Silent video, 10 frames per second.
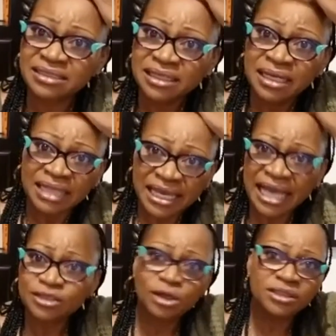Like I
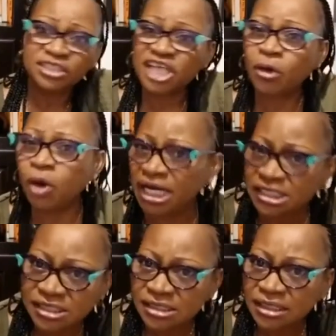told the
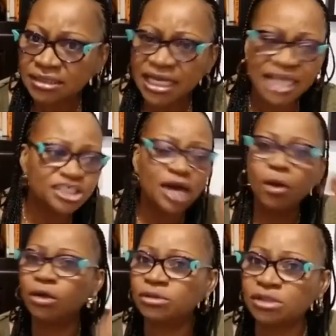shawos, they are shawos.